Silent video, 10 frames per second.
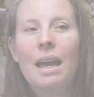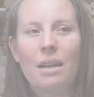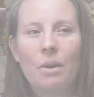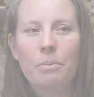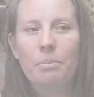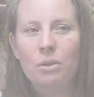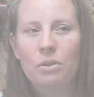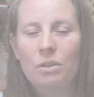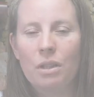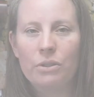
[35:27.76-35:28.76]
and I will
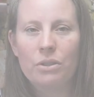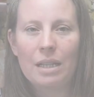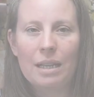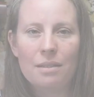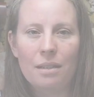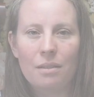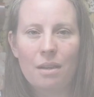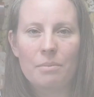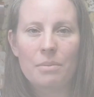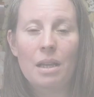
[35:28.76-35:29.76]
put those dates
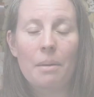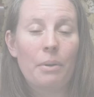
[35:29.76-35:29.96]
and times